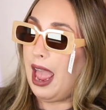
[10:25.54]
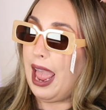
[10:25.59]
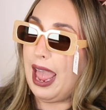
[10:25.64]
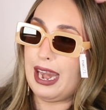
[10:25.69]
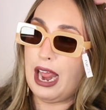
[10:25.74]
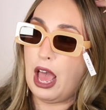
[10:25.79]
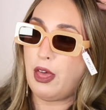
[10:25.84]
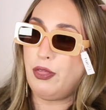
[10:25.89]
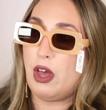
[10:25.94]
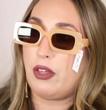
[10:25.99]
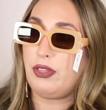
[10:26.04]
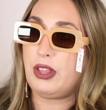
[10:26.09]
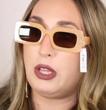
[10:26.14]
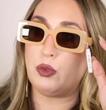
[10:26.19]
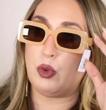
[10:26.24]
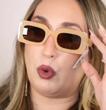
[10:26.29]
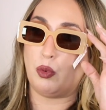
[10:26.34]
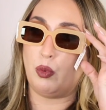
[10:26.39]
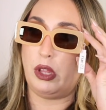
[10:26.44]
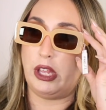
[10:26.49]
And I thought
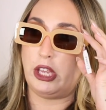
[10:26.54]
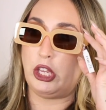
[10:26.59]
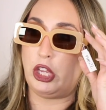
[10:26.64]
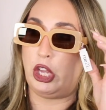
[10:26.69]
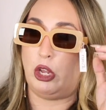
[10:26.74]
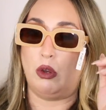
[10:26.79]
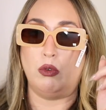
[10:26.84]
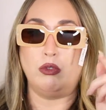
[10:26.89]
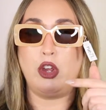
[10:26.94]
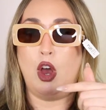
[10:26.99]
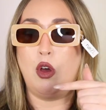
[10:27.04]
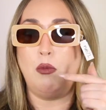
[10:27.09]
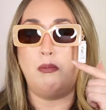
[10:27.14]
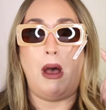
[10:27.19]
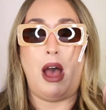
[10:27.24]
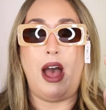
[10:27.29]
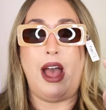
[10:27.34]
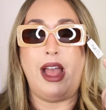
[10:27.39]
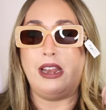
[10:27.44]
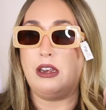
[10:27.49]
these were really cute. Don't
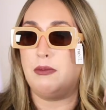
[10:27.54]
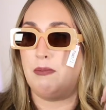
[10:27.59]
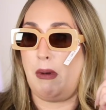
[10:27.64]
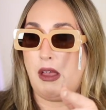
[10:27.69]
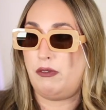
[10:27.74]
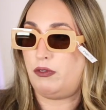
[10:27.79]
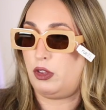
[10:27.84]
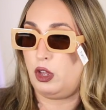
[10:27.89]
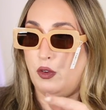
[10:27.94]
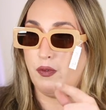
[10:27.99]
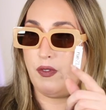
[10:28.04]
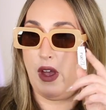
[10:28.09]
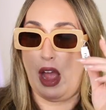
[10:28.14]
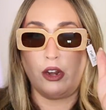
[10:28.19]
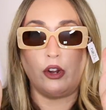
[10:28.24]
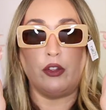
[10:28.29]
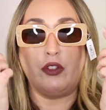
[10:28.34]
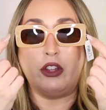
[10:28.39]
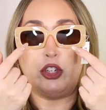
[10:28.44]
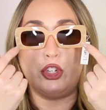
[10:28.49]
mind my
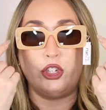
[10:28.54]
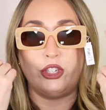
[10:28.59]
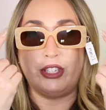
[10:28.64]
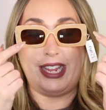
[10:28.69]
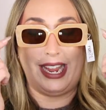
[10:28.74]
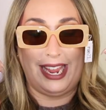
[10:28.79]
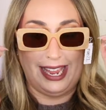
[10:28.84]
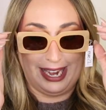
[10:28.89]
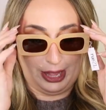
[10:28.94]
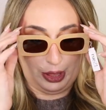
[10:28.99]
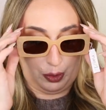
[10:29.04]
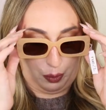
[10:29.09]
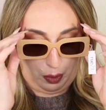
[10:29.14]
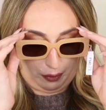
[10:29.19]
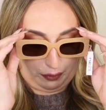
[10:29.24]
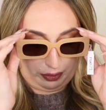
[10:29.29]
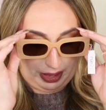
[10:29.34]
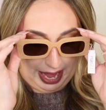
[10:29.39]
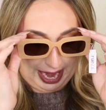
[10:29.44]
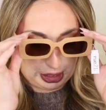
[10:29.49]
viewfinder that you're seeing in the
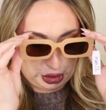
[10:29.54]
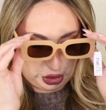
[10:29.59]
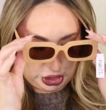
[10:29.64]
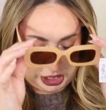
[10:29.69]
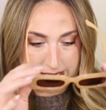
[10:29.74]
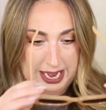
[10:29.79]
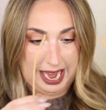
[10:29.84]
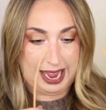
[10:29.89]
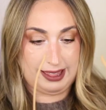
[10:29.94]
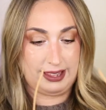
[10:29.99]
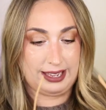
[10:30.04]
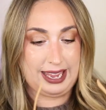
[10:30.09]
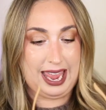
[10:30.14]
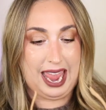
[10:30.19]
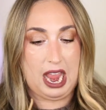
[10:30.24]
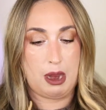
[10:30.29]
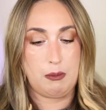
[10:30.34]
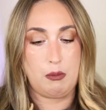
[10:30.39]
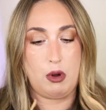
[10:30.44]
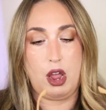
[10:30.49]
reflection and the
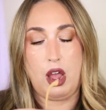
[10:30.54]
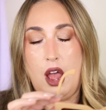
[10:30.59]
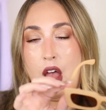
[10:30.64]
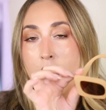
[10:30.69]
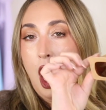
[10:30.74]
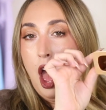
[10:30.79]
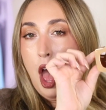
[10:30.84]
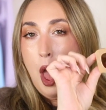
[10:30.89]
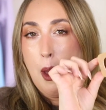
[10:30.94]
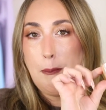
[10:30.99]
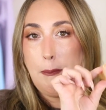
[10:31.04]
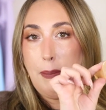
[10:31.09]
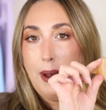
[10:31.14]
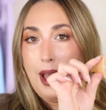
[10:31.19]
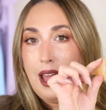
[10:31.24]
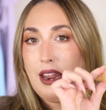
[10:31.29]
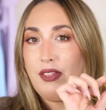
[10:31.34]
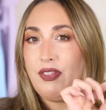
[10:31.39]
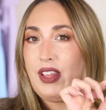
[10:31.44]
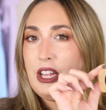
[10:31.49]
camera
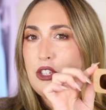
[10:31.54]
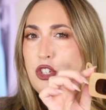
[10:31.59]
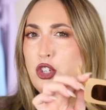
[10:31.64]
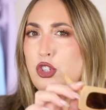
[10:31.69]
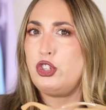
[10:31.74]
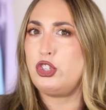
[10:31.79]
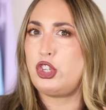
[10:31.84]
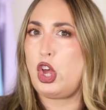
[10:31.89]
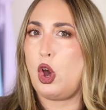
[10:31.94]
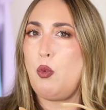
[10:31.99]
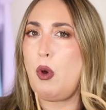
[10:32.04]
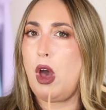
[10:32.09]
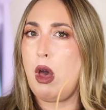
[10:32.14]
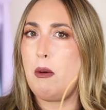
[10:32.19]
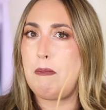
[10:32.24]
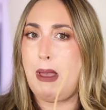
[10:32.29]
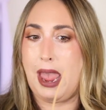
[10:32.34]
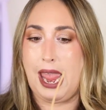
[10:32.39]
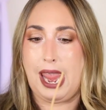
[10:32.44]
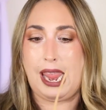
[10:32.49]
but these are so
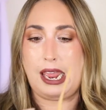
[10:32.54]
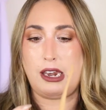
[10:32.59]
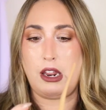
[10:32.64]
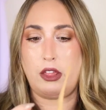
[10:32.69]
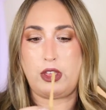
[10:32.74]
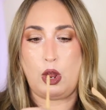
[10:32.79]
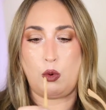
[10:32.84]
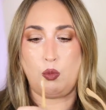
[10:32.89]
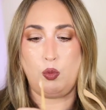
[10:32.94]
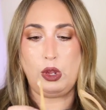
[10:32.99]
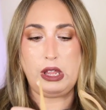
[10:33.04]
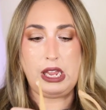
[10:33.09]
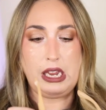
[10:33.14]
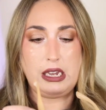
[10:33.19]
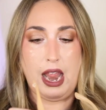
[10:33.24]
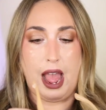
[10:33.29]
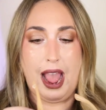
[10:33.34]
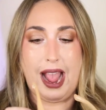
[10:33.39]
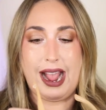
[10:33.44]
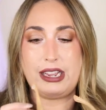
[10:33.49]
well made. They're really
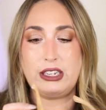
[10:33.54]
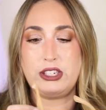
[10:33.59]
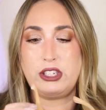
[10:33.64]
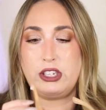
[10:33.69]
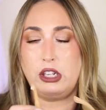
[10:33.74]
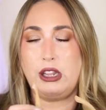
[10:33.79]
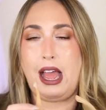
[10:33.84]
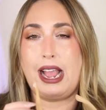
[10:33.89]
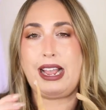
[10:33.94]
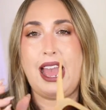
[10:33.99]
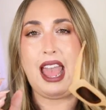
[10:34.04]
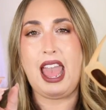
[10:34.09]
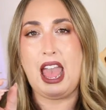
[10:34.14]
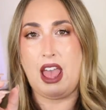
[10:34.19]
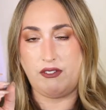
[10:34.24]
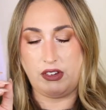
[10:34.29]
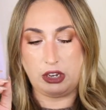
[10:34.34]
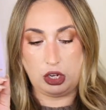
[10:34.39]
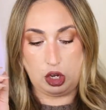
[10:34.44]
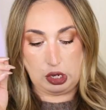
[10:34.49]
nice. They're like a
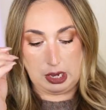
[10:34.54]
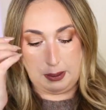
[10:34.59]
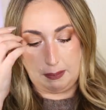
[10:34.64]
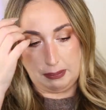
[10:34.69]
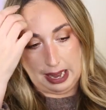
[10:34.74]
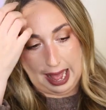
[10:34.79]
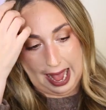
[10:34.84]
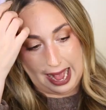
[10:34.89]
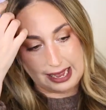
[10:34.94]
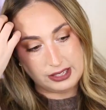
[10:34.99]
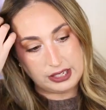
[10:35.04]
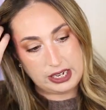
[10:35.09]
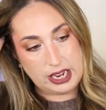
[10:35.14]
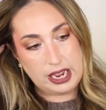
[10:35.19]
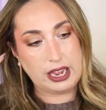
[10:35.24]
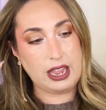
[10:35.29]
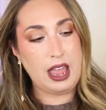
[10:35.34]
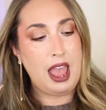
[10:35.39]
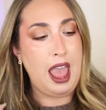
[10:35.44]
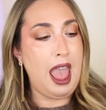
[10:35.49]
heavy duty
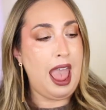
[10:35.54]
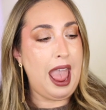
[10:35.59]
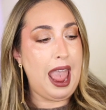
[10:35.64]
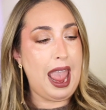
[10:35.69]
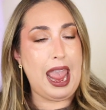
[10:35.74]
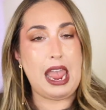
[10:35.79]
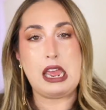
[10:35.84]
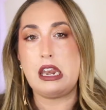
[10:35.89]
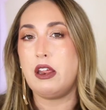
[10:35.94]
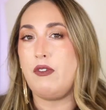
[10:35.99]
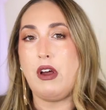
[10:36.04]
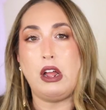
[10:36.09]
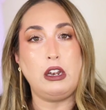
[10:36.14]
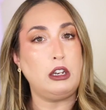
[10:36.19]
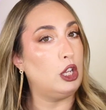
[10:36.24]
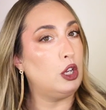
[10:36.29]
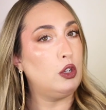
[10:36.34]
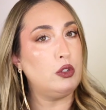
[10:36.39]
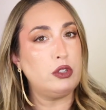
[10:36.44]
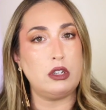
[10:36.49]
plastic. And if I
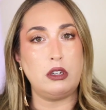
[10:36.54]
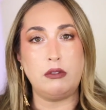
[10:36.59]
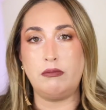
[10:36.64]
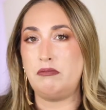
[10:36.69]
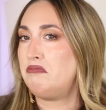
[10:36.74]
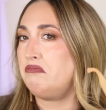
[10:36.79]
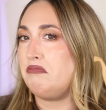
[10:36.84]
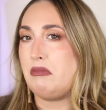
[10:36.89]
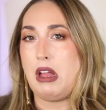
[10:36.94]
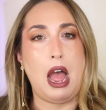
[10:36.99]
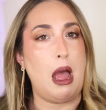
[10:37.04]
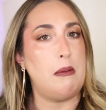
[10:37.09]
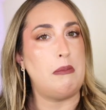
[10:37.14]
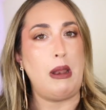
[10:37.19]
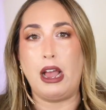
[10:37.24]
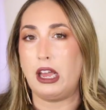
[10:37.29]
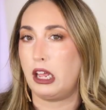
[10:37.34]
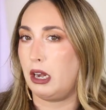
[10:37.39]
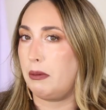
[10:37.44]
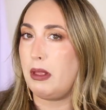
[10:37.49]
lose them, I'm
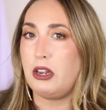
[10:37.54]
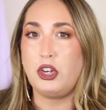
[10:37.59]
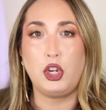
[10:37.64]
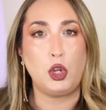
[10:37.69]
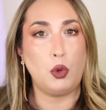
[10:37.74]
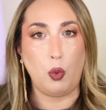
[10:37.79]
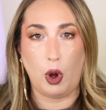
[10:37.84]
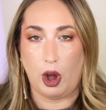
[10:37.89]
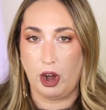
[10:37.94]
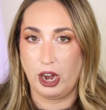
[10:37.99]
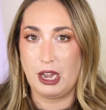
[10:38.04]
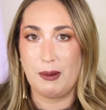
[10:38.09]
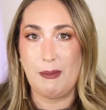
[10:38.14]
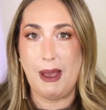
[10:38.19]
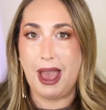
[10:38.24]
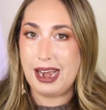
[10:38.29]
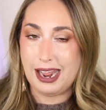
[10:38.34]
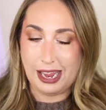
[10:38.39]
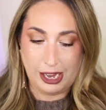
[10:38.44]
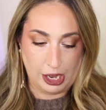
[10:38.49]
not gonna be too worried
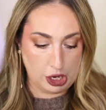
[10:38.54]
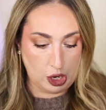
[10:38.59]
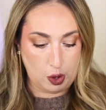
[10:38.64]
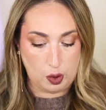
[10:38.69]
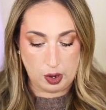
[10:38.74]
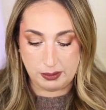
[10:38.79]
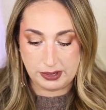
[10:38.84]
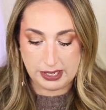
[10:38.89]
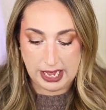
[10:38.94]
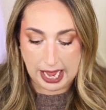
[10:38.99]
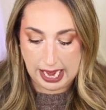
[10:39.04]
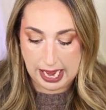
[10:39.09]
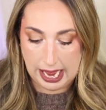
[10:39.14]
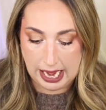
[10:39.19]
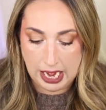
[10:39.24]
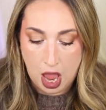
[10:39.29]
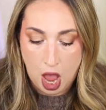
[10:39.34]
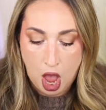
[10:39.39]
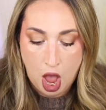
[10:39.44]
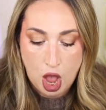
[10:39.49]
about it. You know what I'm
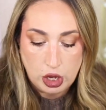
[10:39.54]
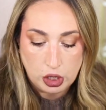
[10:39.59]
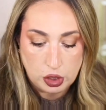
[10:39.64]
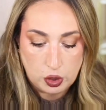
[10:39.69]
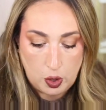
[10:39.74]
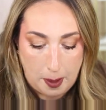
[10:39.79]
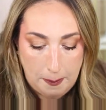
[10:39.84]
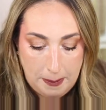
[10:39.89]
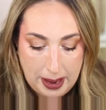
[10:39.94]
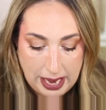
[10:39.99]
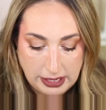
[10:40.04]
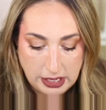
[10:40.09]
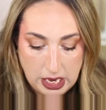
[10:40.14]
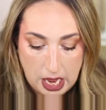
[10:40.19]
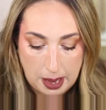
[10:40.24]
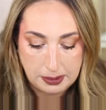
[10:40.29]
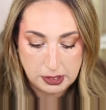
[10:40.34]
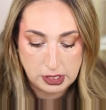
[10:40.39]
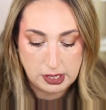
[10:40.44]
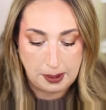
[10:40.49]
saying? So I picked
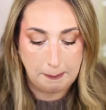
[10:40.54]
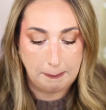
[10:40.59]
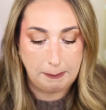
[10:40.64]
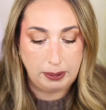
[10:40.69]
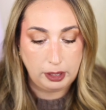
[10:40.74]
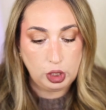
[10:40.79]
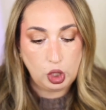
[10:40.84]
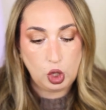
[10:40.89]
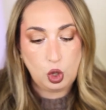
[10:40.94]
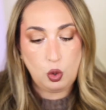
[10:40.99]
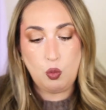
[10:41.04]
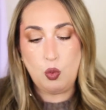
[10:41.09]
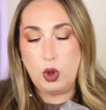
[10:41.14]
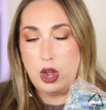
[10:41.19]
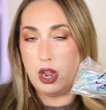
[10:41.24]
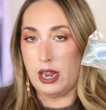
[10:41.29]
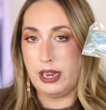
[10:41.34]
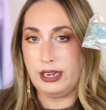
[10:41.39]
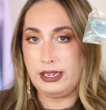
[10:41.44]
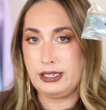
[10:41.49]
up some blue
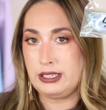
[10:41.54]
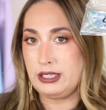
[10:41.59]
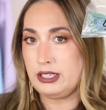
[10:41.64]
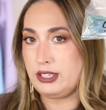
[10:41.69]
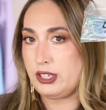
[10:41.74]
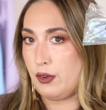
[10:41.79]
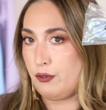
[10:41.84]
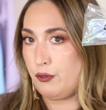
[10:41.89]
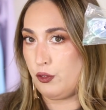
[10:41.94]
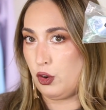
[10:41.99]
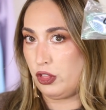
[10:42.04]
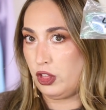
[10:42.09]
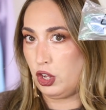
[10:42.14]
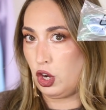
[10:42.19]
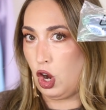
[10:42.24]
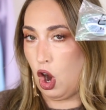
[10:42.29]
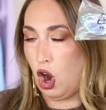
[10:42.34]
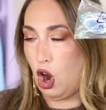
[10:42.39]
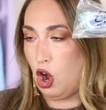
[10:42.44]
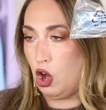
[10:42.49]
ones for the
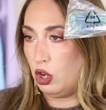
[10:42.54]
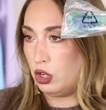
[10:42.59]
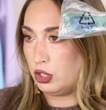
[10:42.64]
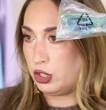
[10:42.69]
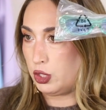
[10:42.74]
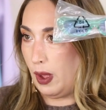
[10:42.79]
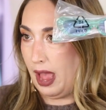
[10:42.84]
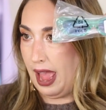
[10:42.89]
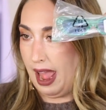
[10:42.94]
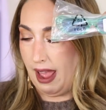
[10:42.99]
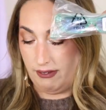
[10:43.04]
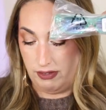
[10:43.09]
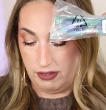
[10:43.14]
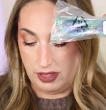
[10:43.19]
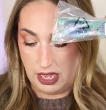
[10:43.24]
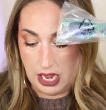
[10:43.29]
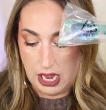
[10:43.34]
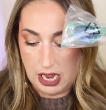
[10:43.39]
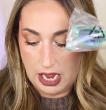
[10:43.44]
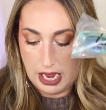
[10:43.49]
girls. So I have
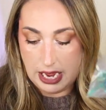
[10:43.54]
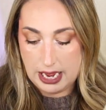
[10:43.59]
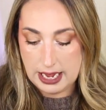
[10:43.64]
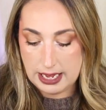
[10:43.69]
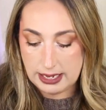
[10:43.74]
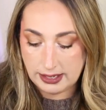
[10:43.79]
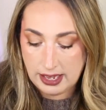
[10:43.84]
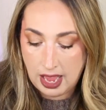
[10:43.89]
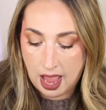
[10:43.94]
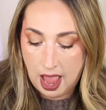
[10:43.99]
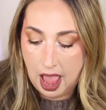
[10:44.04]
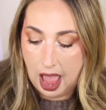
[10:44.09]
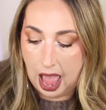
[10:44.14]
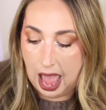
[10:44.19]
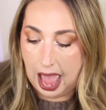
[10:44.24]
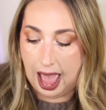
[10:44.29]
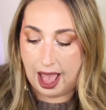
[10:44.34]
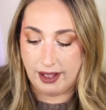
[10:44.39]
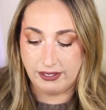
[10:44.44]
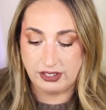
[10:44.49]
these.
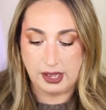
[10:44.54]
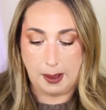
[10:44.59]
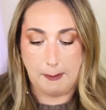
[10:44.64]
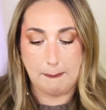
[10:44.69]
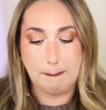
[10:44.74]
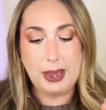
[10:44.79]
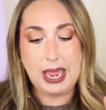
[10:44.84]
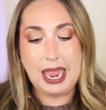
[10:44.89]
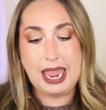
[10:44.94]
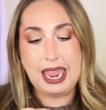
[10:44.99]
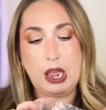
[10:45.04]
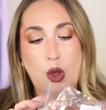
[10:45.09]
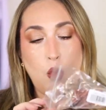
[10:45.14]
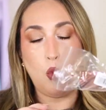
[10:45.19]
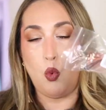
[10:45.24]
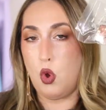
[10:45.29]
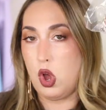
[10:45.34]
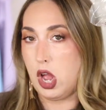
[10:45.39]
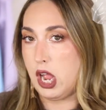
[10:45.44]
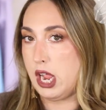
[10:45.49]
I have some
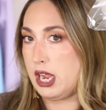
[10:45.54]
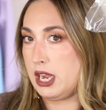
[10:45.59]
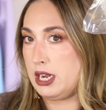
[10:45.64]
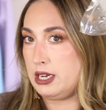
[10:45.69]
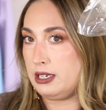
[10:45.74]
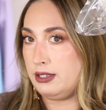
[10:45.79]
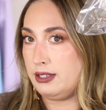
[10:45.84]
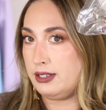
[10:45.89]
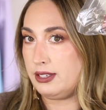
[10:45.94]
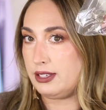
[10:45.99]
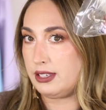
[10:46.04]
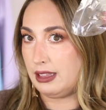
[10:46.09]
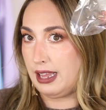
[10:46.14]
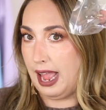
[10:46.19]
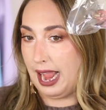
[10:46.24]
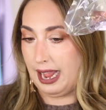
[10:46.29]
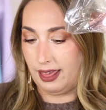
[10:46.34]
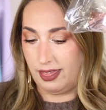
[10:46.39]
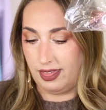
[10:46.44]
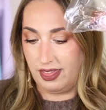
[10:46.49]
pink ones
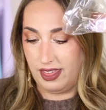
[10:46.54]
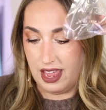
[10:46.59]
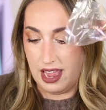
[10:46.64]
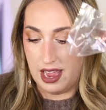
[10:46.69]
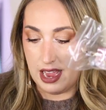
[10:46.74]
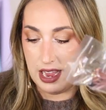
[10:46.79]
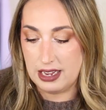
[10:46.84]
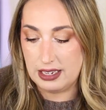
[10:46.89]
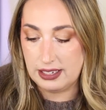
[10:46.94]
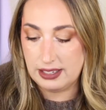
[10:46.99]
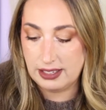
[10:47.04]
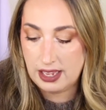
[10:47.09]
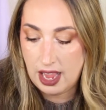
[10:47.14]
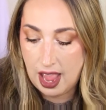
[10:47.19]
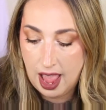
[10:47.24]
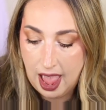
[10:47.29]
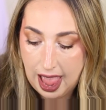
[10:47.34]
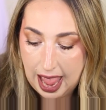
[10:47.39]
like this.